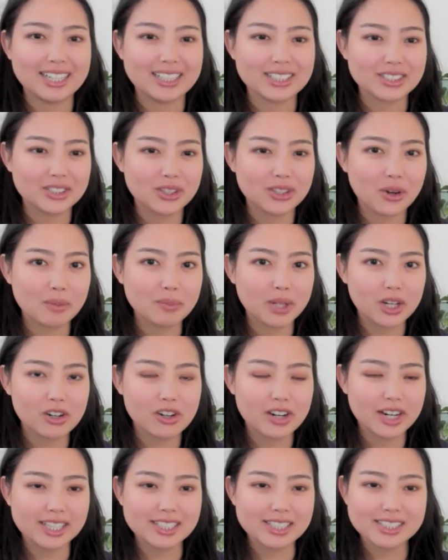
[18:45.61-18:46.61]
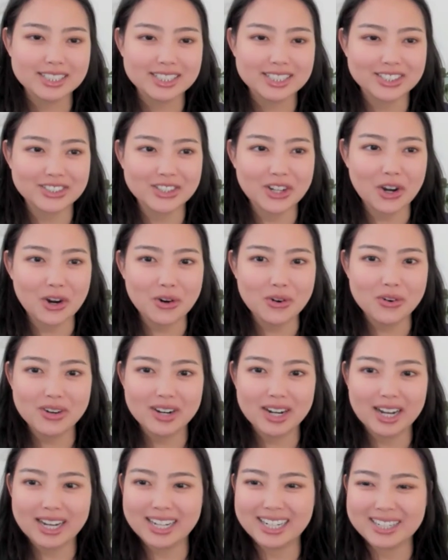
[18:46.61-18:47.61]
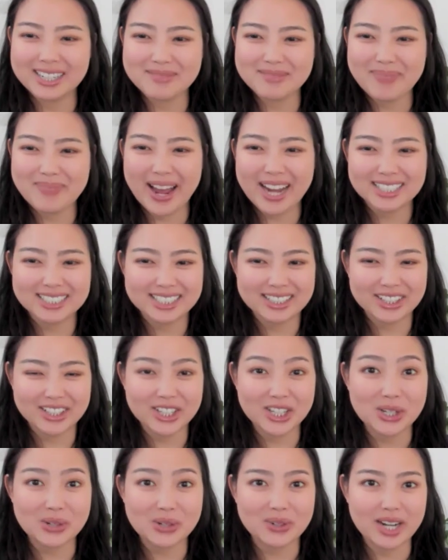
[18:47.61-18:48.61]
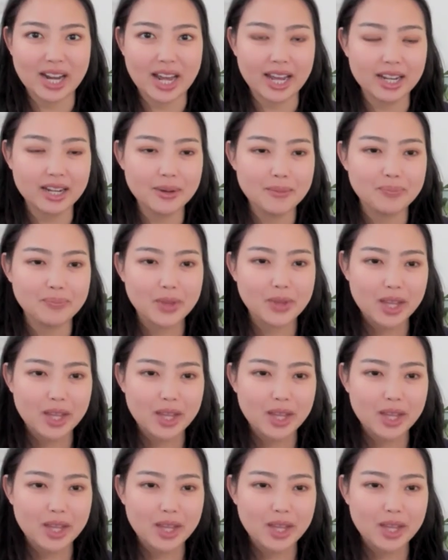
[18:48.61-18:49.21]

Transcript: So I'm curious to know, back to the Q&A,